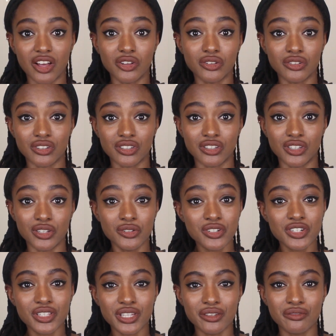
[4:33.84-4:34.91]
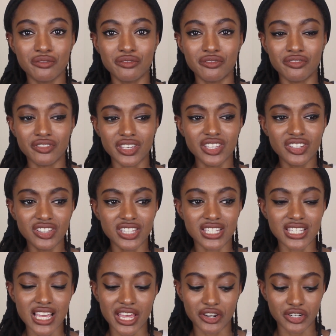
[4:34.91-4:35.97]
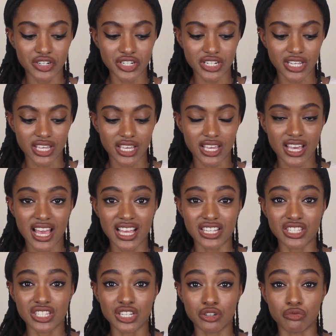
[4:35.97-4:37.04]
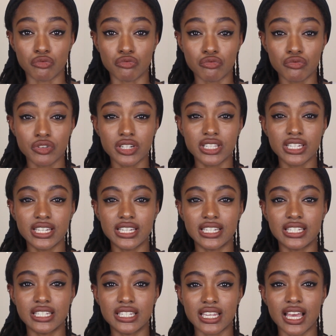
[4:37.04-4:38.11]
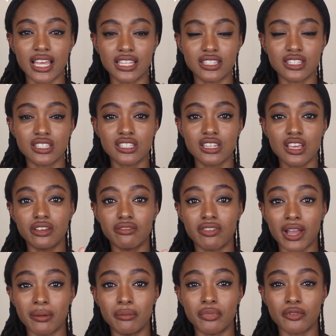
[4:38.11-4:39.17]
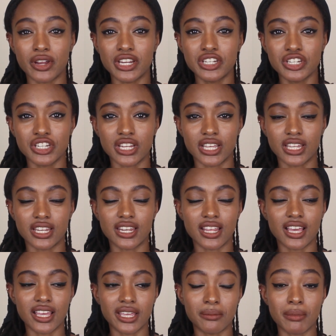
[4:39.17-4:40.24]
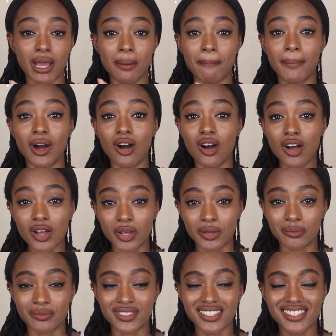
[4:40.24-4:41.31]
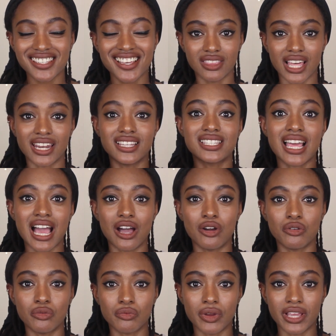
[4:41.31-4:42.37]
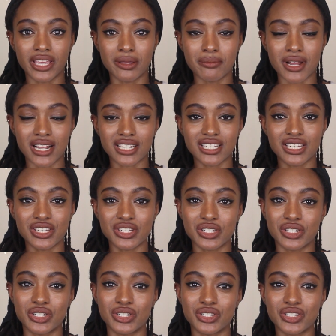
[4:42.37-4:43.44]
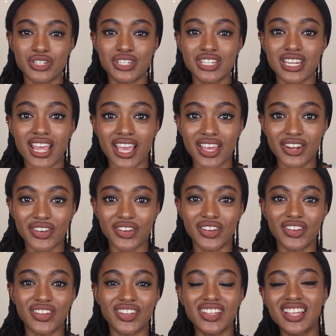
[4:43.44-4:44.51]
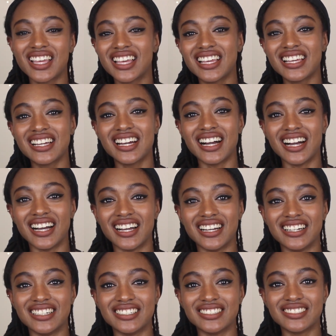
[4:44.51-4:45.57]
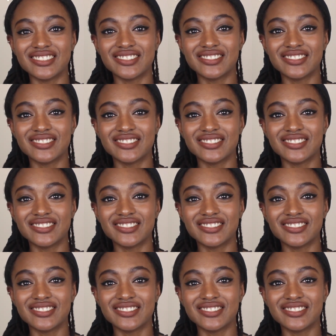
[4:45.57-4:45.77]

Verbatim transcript: I'll usually feel this energy as a really intense vibration in my palms. That is how Reiki practitioners channel uh,